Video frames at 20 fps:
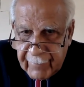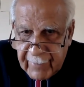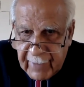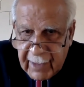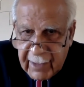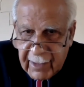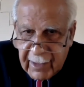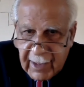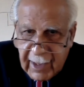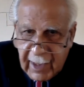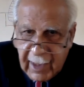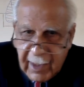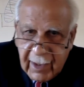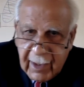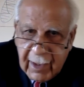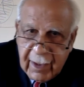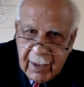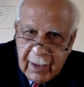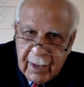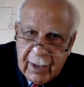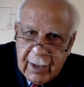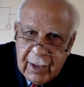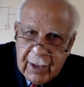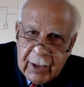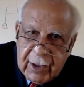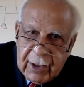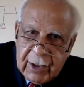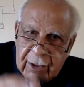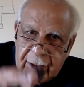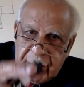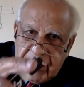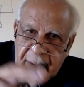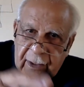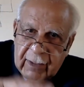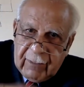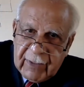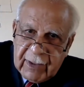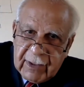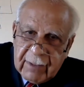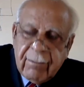And then you
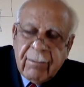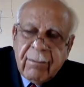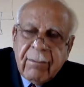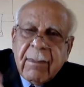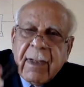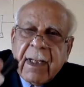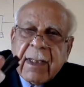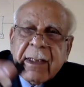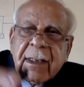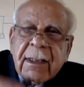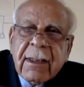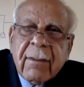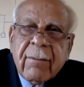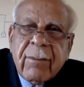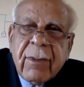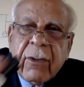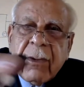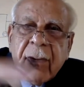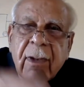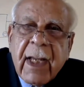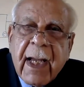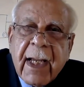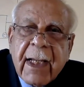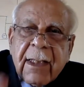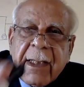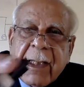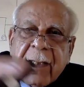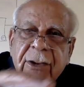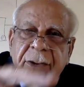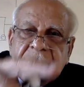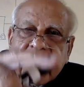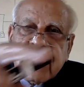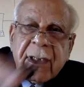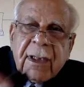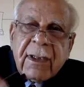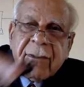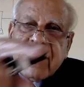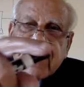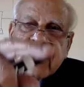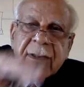have this, I think the blue line that you
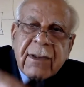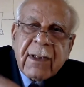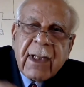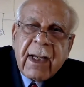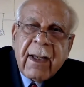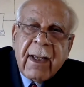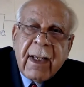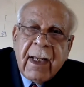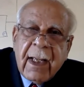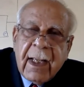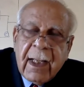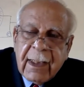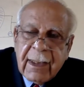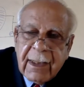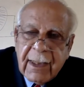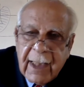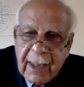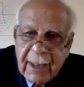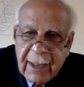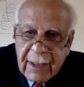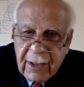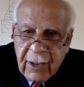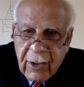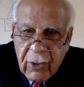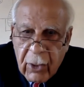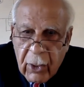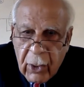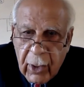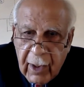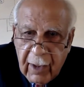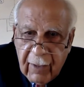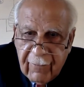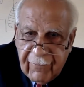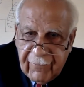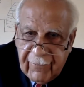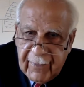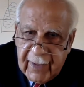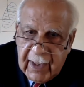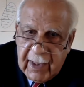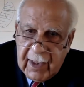see with that is an oil
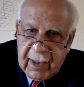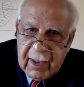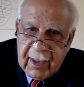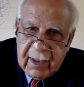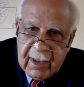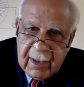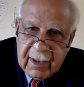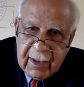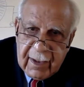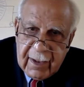field.